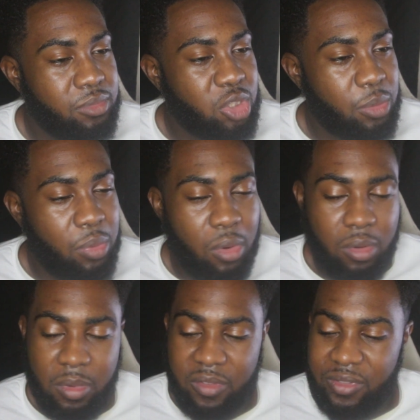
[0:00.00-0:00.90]

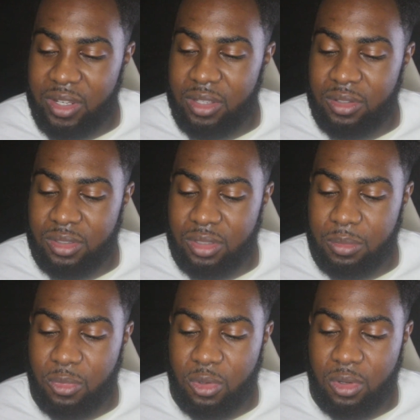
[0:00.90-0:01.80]
support my videos no
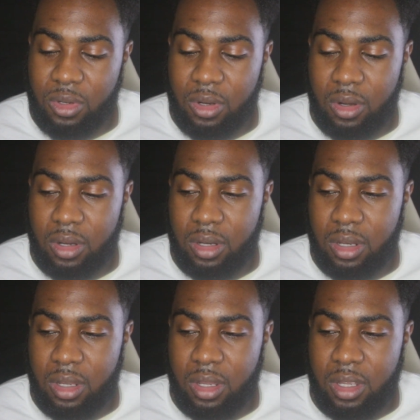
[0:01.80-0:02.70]
more or
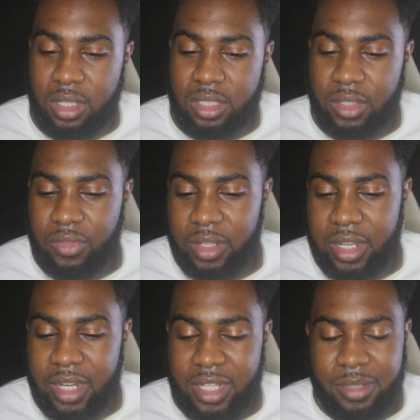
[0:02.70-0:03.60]
stuff like
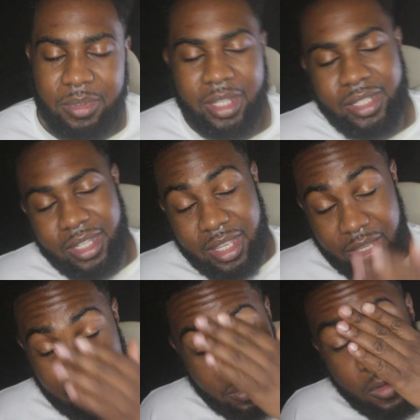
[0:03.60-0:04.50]
that, and I was like,
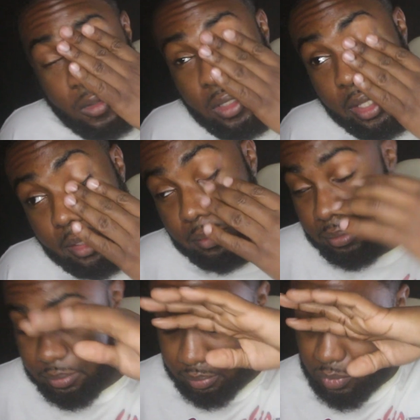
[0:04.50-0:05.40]
dang, bro, like,
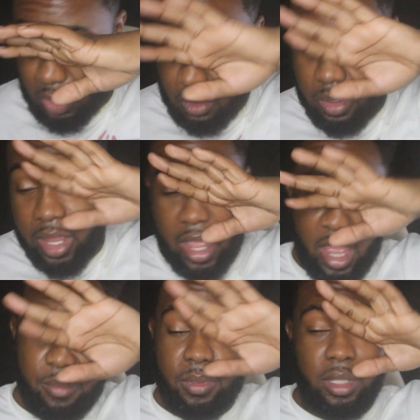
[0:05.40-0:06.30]
you know what
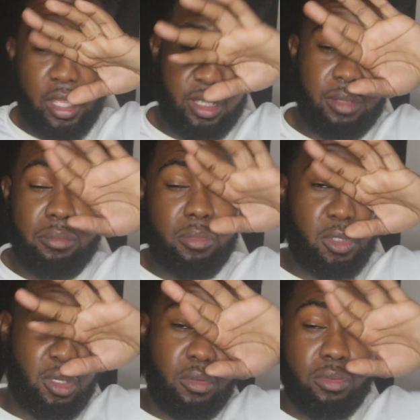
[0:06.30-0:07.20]
happened? Like,
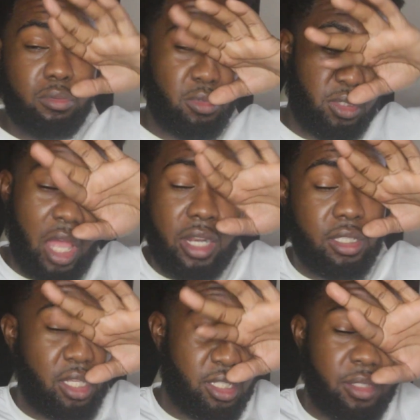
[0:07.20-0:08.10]
you know, a lot
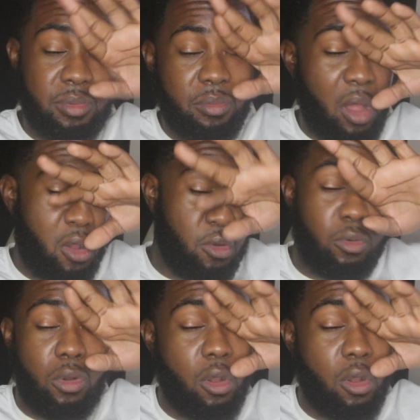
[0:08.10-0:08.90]
of times it'd be my own